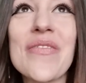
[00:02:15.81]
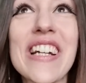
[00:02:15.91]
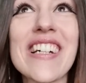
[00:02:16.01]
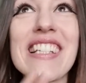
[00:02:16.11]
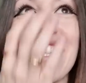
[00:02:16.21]

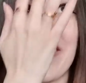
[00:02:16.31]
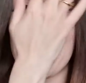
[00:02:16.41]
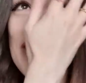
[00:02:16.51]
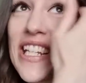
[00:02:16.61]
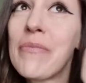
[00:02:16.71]
because if
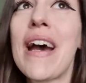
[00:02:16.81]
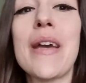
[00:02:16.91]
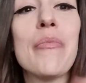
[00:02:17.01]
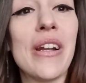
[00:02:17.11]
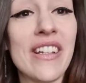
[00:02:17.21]
you've seen
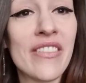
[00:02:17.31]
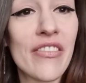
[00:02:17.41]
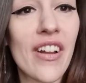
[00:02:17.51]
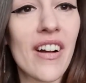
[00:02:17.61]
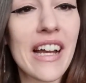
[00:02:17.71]
my
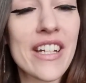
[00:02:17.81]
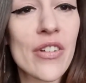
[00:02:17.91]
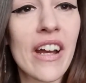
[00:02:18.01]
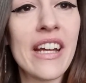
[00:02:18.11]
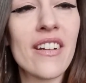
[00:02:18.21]
Berlin vlog, I
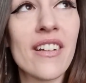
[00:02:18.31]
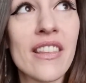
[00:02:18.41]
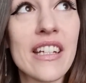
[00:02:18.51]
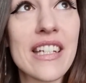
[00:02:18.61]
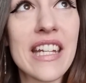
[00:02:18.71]
tried
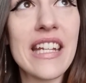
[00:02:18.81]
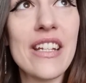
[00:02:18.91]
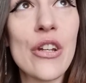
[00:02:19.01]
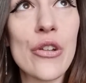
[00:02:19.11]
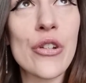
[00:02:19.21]
on the
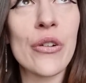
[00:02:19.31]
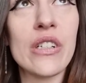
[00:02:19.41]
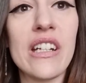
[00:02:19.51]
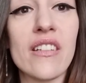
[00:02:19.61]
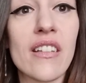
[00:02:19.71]
teen
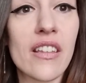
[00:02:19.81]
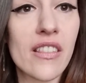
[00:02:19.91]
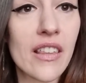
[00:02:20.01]
Jodie in the